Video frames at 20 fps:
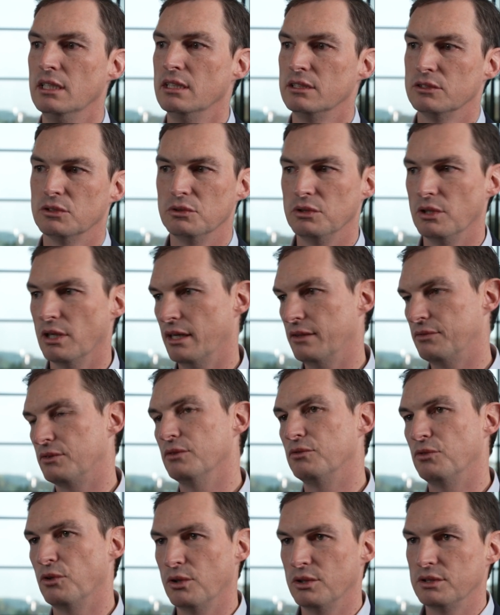So you have
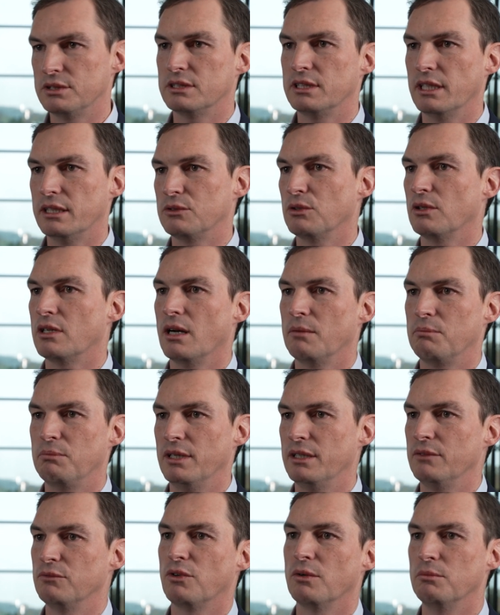the first sector
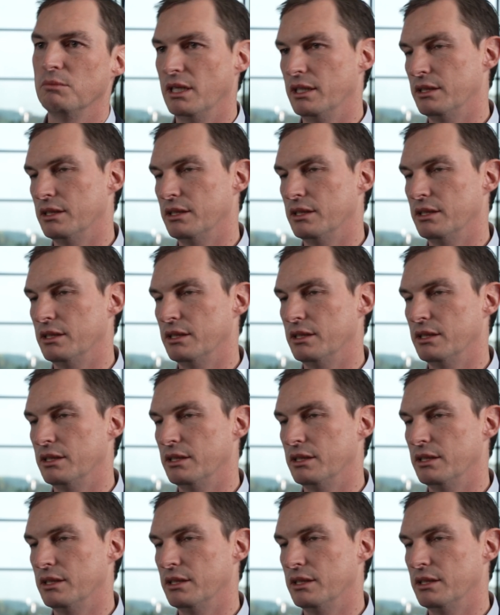coupling from